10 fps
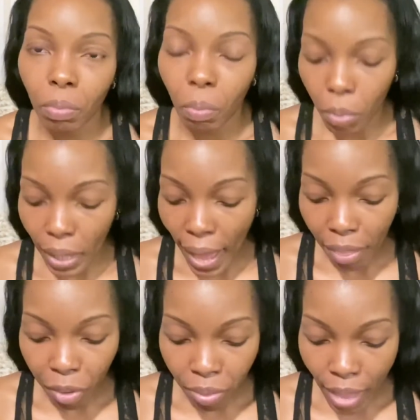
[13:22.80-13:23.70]

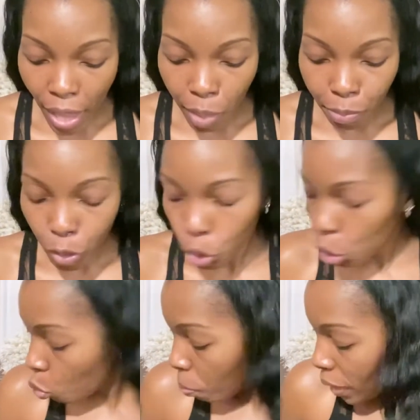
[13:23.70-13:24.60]
lathered that up for
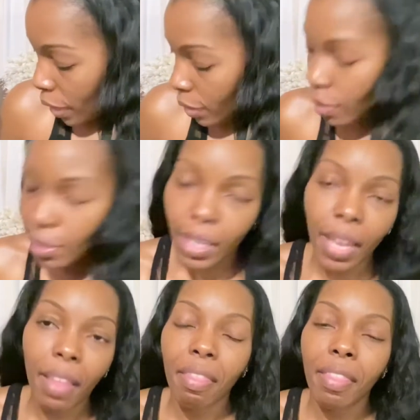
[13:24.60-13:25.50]
2 minutes,
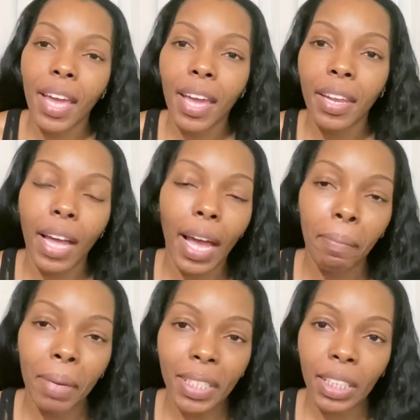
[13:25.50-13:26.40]
then I
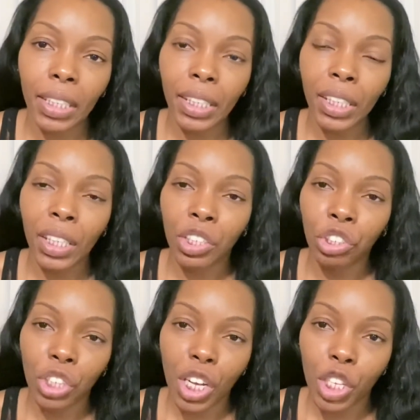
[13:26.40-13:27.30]
basically
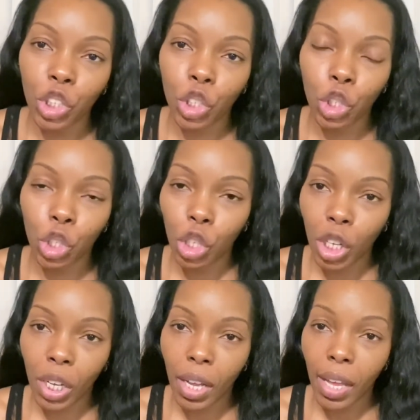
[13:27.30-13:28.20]
just
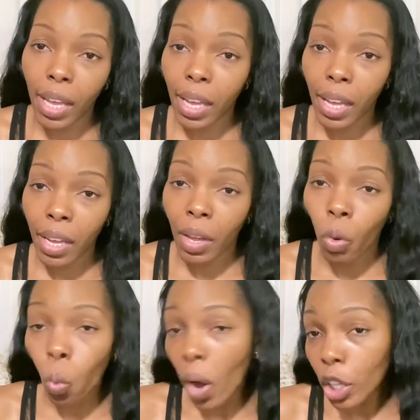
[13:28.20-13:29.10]
took a
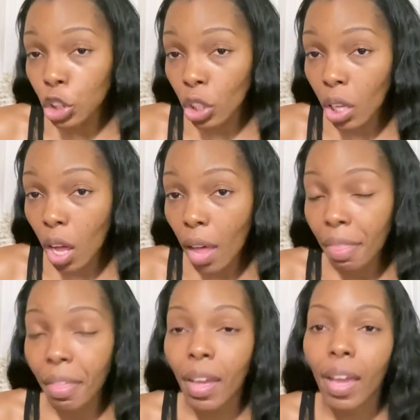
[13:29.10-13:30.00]

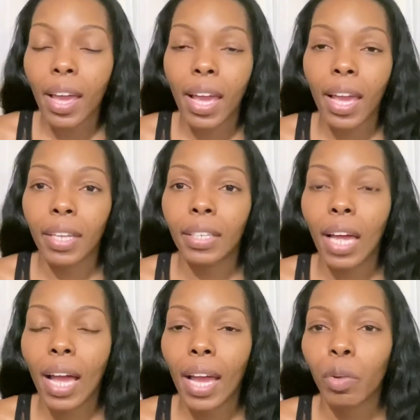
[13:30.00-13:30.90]
washcloth and
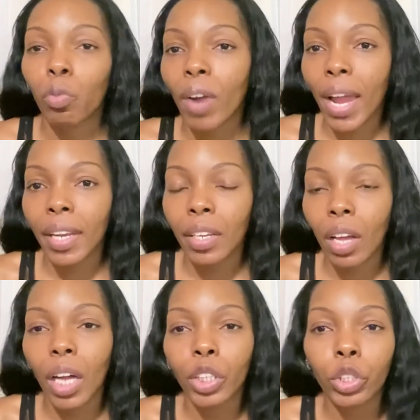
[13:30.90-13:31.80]
I ran it
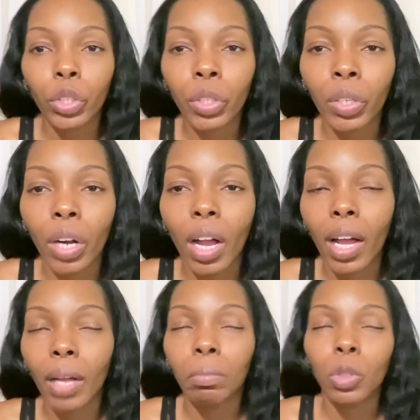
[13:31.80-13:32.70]
under
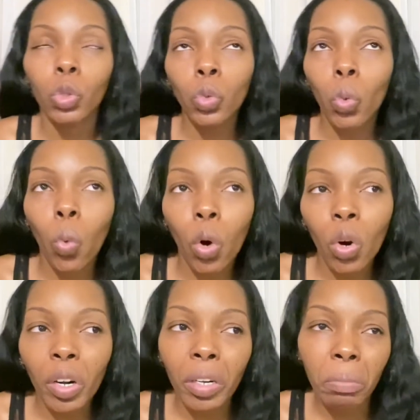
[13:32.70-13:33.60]

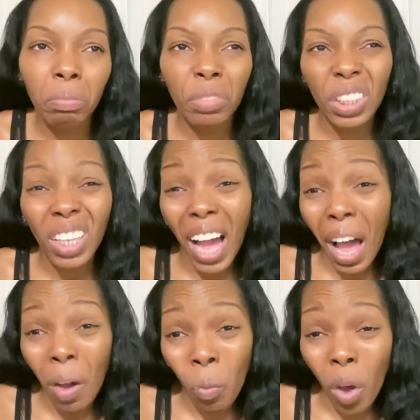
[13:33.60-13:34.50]
lukewarm to
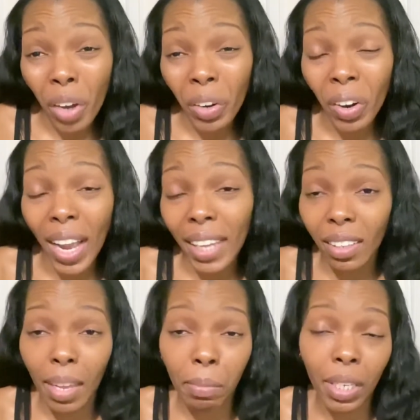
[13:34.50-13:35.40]
hot water.
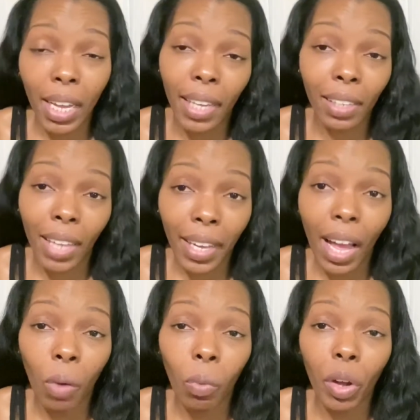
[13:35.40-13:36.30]
I mean I like
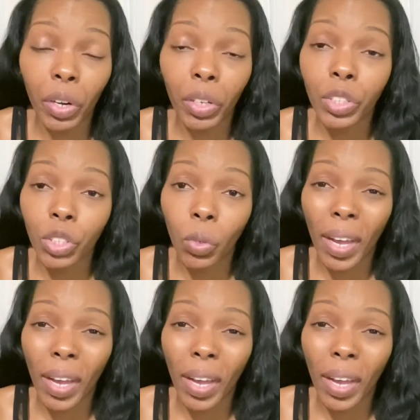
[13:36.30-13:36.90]
hot water, so